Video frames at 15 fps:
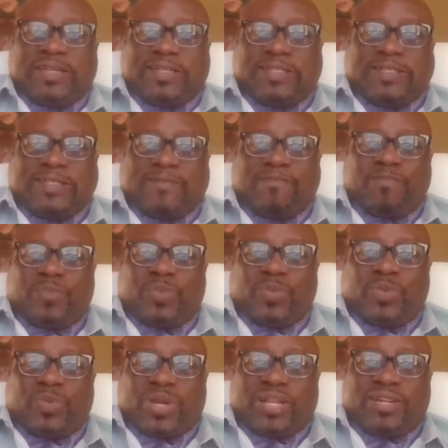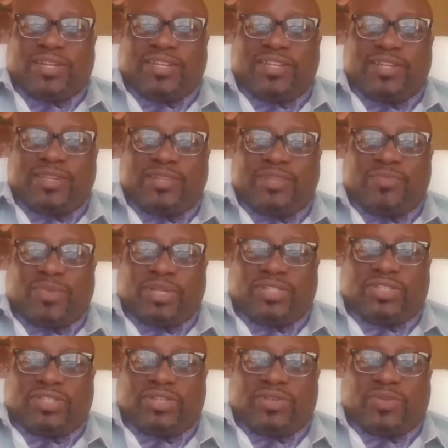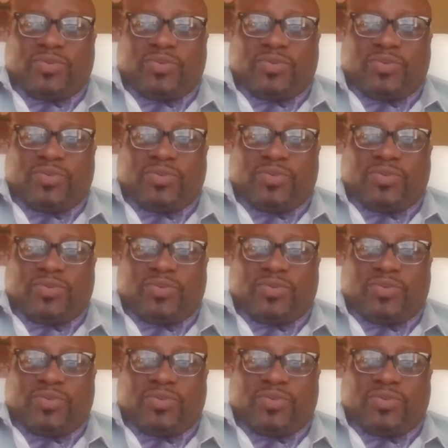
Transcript: well, but